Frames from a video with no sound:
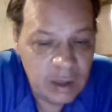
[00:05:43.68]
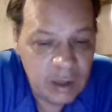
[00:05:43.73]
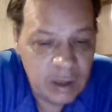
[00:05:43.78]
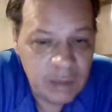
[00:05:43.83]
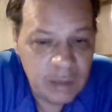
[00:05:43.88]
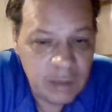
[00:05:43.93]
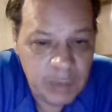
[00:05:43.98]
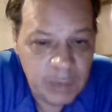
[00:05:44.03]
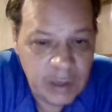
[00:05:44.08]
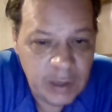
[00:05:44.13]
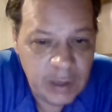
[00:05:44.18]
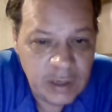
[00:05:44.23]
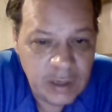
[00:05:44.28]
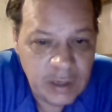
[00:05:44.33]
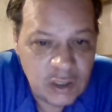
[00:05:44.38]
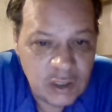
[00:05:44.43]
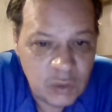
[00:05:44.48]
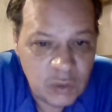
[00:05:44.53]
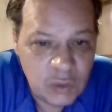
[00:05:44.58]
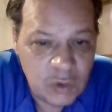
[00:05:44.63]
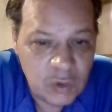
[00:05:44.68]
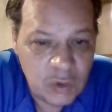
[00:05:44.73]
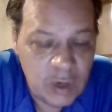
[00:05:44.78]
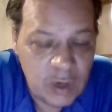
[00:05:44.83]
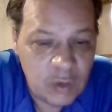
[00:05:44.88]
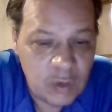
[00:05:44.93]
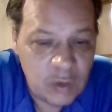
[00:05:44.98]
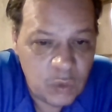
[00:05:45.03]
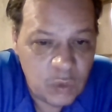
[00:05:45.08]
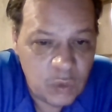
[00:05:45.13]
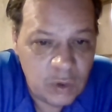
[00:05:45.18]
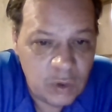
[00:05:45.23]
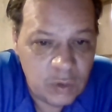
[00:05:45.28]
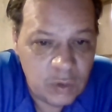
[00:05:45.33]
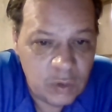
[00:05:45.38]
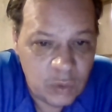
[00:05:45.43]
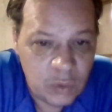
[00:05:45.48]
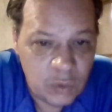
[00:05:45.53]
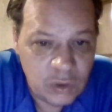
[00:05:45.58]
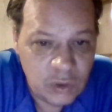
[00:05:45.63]
Pay attention to what's going on in the world. The
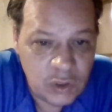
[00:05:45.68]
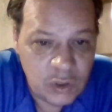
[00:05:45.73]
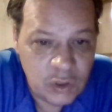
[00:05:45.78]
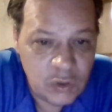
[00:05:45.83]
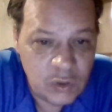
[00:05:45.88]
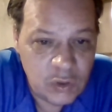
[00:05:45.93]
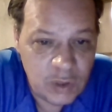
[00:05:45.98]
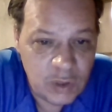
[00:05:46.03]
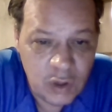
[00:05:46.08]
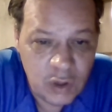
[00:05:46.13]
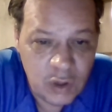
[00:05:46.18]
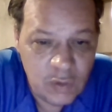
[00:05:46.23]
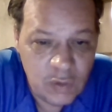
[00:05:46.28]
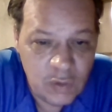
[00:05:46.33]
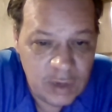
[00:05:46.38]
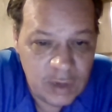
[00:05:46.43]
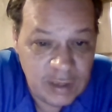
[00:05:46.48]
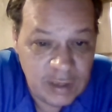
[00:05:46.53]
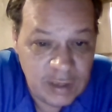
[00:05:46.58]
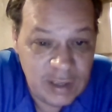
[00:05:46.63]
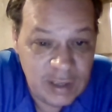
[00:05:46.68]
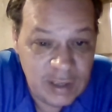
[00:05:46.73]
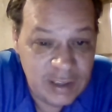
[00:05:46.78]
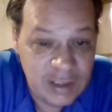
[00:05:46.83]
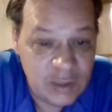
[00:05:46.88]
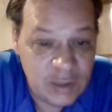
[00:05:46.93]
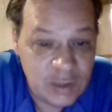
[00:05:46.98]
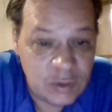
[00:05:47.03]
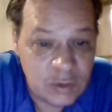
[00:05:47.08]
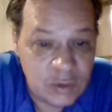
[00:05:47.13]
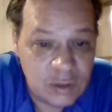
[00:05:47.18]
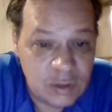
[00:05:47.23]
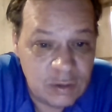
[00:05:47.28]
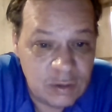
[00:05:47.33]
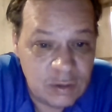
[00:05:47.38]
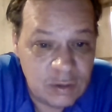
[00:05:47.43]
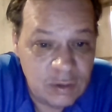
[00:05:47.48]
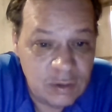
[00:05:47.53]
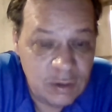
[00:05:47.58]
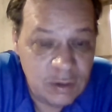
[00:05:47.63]
world shows you that COVID-19 kills
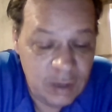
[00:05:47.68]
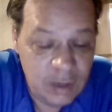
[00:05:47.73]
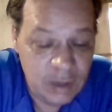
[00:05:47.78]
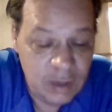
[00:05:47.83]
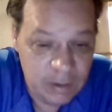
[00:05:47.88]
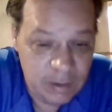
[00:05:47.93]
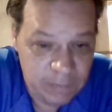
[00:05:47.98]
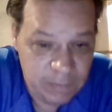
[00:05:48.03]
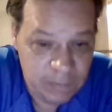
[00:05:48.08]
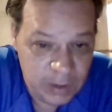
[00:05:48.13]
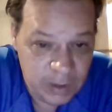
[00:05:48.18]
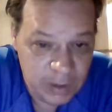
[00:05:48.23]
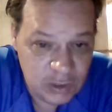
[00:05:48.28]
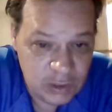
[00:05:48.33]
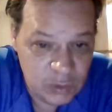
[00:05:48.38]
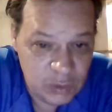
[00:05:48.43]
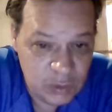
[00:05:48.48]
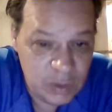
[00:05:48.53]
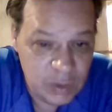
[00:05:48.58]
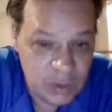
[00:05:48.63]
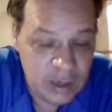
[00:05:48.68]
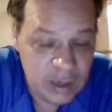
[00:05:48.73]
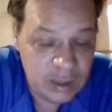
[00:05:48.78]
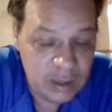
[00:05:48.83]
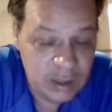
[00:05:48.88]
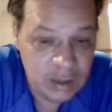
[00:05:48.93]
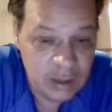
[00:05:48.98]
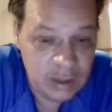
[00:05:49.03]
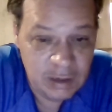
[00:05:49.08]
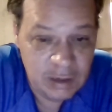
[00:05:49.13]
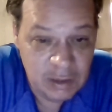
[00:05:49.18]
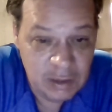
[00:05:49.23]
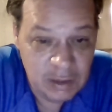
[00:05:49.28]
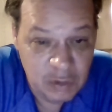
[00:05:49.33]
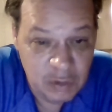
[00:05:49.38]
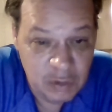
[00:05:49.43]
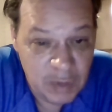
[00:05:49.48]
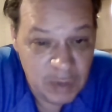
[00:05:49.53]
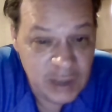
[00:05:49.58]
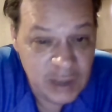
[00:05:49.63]
it infects you, and then it, and you
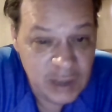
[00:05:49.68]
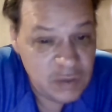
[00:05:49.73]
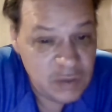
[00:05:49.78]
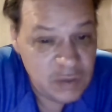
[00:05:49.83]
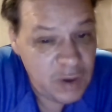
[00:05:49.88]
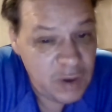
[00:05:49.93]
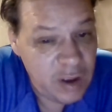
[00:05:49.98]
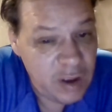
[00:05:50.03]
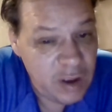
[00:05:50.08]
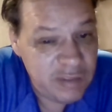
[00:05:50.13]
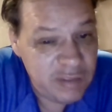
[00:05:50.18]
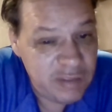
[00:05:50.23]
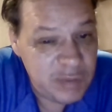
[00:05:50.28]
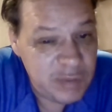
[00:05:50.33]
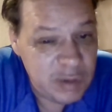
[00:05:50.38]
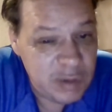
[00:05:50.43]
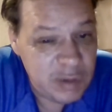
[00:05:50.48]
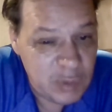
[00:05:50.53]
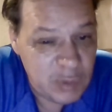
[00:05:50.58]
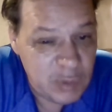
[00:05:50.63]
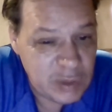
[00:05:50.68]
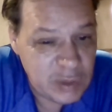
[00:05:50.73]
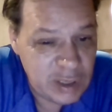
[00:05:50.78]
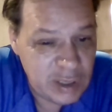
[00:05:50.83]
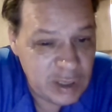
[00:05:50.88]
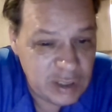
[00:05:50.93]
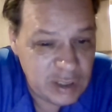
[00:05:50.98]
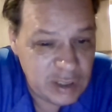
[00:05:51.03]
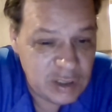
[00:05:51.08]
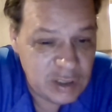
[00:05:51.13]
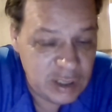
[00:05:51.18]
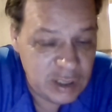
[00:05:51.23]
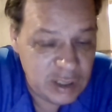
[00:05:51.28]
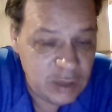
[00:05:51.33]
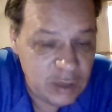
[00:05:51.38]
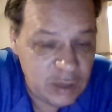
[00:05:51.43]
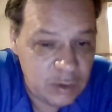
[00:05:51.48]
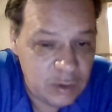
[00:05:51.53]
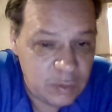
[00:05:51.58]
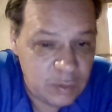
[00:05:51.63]
might survive, but most likely it's going to
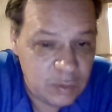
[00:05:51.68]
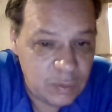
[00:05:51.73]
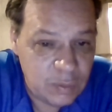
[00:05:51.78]
kill you.